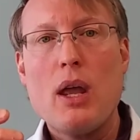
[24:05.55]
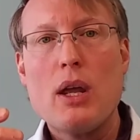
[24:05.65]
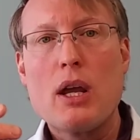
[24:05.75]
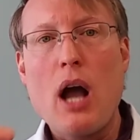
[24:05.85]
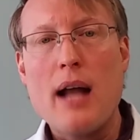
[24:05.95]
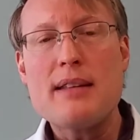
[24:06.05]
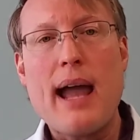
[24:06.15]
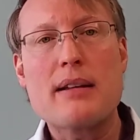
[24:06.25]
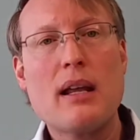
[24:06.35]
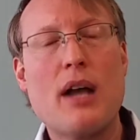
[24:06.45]

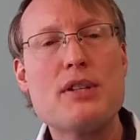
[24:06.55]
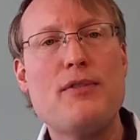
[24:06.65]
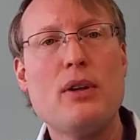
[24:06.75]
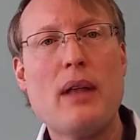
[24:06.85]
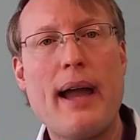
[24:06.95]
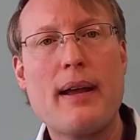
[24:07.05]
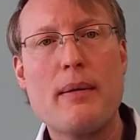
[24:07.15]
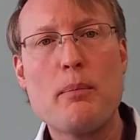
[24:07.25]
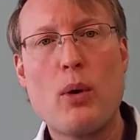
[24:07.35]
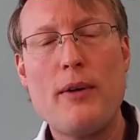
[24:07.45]
contacting us if you'd
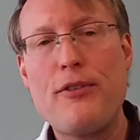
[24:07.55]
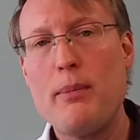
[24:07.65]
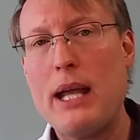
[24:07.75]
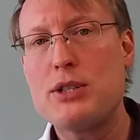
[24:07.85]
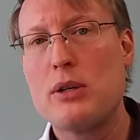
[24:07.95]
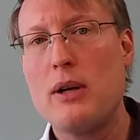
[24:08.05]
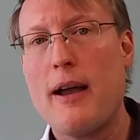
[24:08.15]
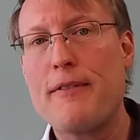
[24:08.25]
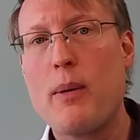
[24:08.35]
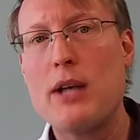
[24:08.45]
like more information or you
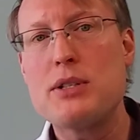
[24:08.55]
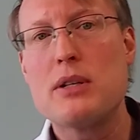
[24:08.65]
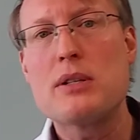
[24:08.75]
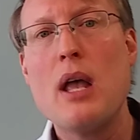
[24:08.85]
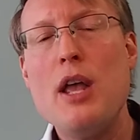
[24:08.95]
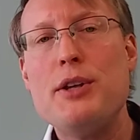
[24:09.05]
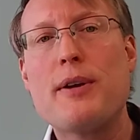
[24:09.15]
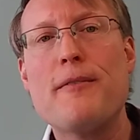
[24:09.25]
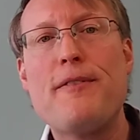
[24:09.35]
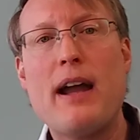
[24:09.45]
have questions. You
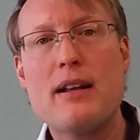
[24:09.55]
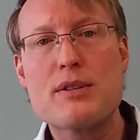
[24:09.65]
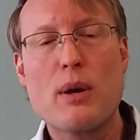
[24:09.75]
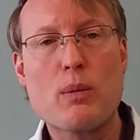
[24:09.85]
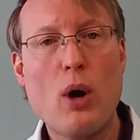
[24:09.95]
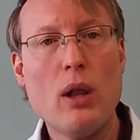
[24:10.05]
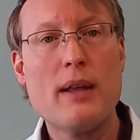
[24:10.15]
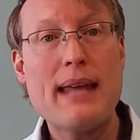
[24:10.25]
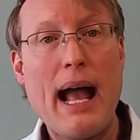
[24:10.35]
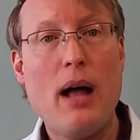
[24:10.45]
can find us at
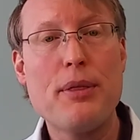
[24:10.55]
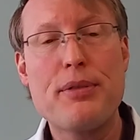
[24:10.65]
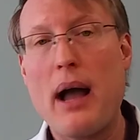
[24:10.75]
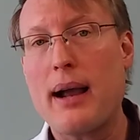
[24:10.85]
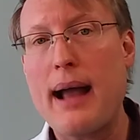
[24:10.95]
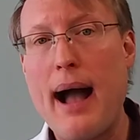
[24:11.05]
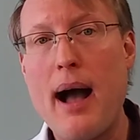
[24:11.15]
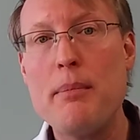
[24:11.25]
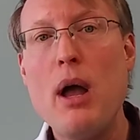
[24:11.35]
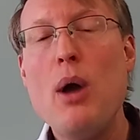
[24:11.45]

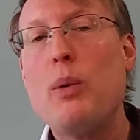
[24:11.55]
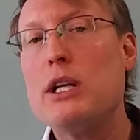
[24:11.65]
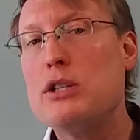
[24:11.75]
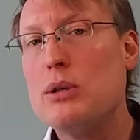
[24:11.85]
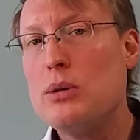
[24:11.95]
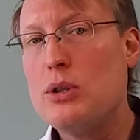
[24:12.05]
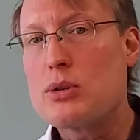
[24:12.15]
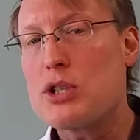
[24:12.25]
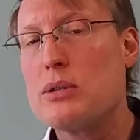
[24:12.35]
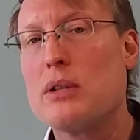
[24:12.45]
rollandhealth.com. We do
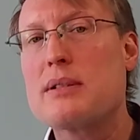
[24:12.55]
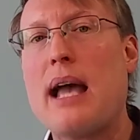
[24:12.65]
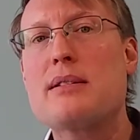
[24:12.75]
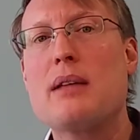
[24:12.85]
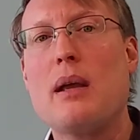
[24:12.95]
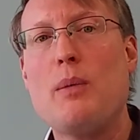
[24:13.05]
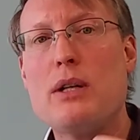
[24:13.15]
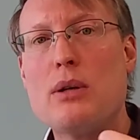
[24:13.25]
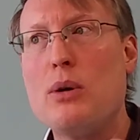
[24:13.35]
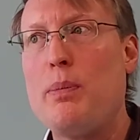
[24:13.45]
nutritional testing. We
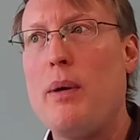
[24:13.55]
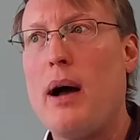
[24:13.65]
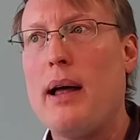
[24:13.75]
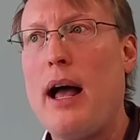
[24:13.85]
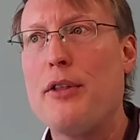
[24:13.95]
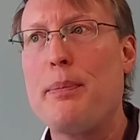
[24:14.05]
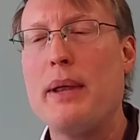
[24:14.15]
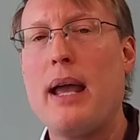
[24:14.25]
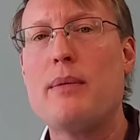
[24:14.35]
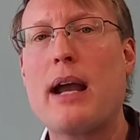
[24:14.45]
do health
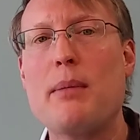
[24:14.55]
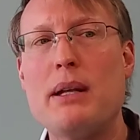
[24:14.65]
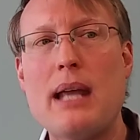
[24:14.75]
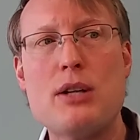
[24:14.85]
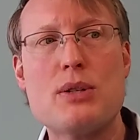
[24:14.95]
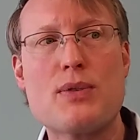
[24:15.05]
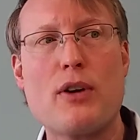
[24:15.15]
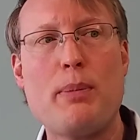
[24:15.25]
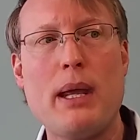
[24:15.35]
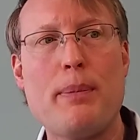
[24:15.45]
plan recommendations for
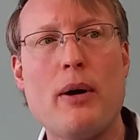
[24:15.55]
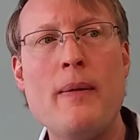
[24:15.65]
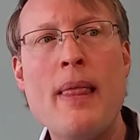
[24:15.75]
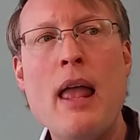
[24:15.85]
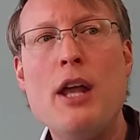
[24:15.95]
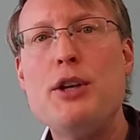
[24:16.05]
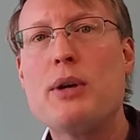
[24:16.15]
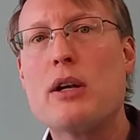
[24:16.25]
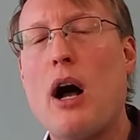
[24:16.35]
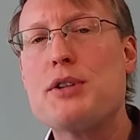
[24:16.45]
people. You
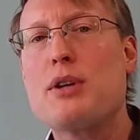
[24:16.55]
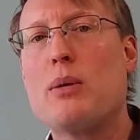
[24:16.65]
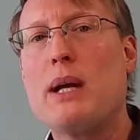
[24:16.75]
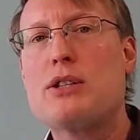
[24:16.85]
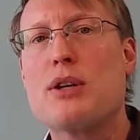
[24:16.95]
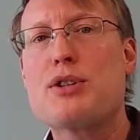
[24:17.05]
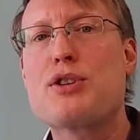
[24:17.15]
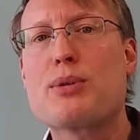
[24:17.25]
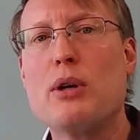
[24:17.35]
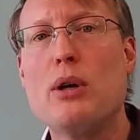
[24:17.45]
can also reach us
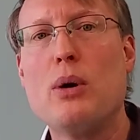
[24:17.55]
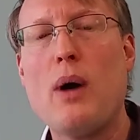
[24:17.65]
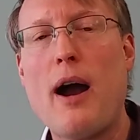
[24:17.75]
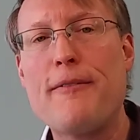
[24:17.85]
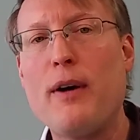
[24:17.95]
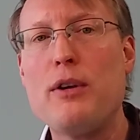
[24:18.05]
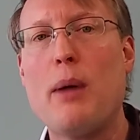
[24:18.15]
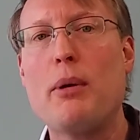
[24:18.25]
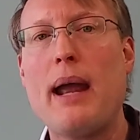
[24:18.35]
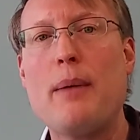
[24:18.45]
through our phone
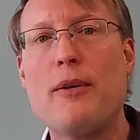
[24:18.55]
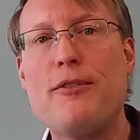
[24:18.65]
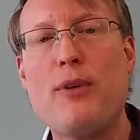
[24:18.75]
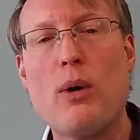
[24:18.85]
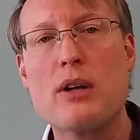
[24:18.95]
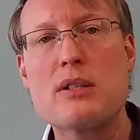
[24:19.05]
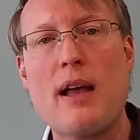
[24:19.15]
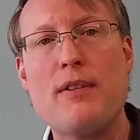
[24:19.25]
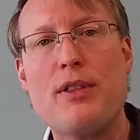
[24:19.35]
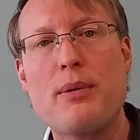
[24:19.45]
number,
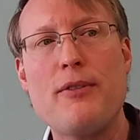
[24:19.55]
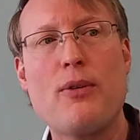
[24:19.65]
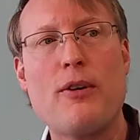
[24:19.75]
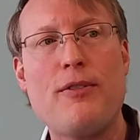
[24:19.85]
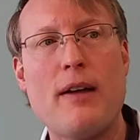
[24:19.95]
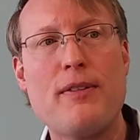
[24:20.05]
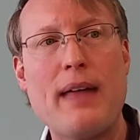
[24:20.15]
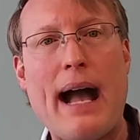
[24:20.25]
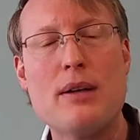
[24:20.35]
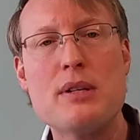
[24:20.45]

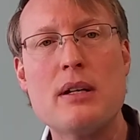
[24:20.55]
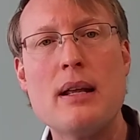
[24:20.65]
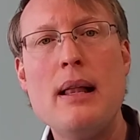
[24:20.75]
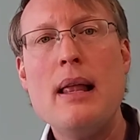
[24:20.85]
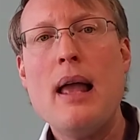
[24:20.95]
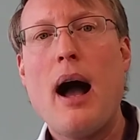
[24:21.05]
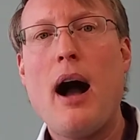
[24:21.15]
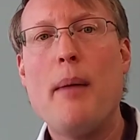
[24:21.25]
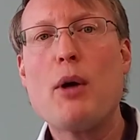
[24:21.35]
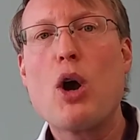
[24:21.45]
814-734-5000.
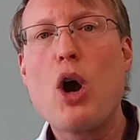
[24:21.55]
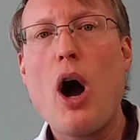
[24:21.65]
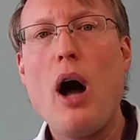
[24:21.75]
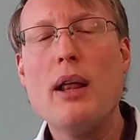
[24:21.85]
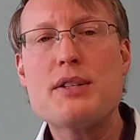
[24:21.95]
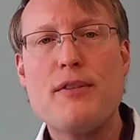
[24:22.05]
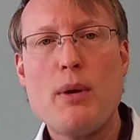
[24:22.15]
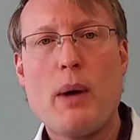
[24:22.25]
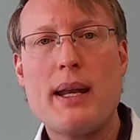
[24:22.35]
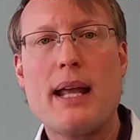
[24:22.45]
Call us if you
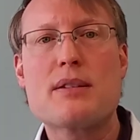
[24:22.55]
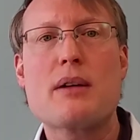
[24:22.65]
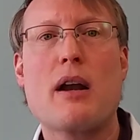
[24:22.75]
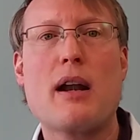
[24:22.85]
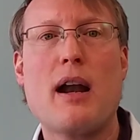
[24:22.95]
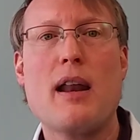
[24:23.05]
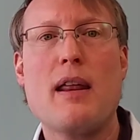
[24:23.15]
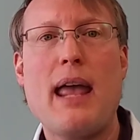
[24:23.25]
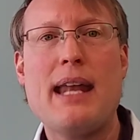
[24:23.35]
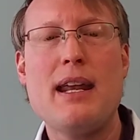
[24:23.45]
want to get started on
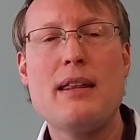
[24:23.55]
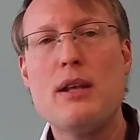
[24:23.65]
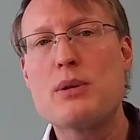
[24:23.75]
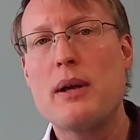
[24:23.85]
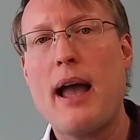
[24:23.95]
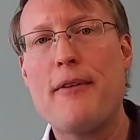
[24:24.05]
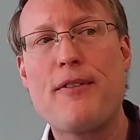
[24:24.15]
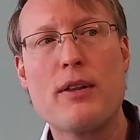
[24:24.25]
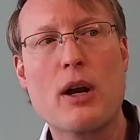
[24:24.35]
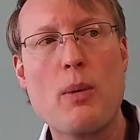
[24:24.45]
any of these or you have
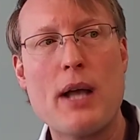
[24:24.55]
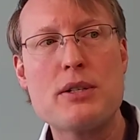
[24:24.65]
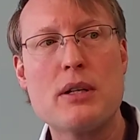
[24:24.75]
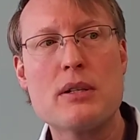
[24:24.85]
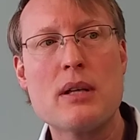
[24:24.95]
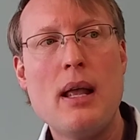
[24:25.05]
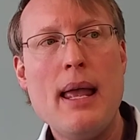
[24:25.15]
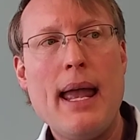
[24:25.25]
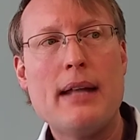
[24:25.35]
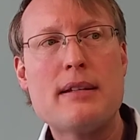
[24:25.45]
further questions.
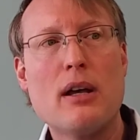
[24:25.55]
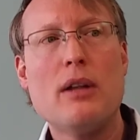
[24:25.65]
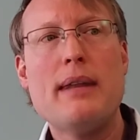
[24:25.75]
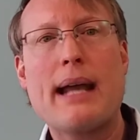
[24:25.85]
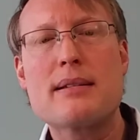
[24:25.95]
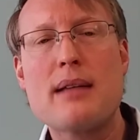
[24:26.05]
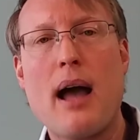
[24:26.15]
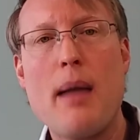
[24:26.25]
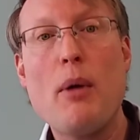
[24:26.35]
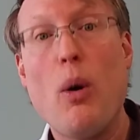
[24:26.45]
Until next
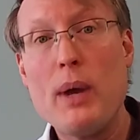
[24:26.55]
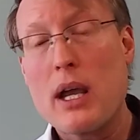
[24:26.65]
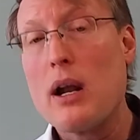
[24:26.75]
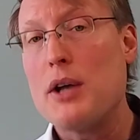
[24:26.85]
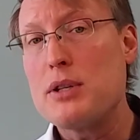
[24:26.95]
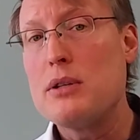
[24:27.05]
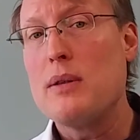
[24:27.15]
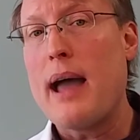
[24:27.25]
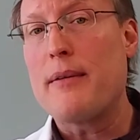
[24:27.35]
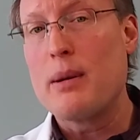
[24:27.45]
time, we can also do
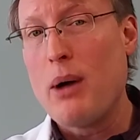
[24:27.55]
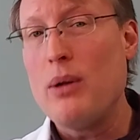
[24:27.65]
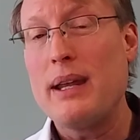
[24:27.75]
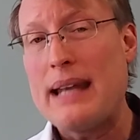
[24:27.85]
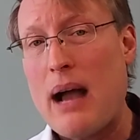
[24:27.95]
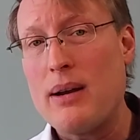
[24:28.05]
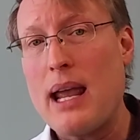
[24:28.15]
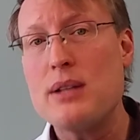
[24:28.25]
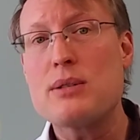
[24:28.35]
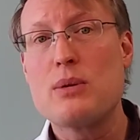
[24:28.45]
that remotely
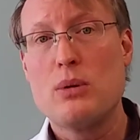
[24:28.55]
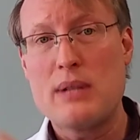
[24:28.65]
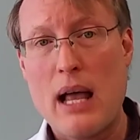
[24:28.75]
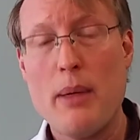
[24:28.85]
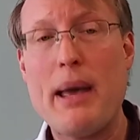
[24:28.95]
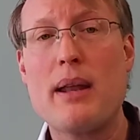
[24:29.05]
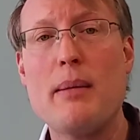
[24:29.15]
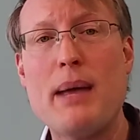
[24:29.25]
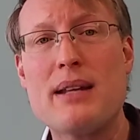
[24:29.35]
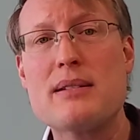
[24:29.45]
nowadays through
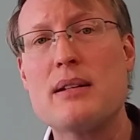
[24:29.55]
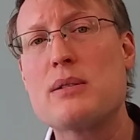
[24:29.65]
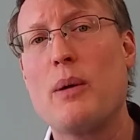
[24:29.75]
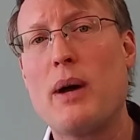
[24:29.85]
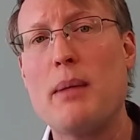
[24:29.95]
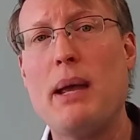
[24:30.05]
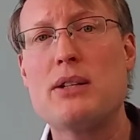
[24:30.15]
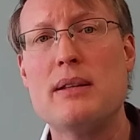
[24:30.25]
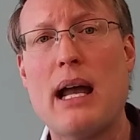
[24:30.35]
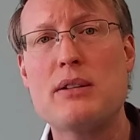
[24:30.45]
telemedicine, so I want to
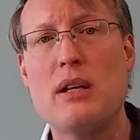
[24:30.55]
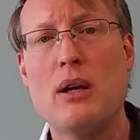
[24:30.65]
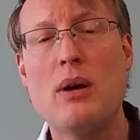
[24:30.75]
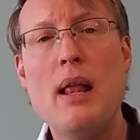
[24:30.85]
mention that to you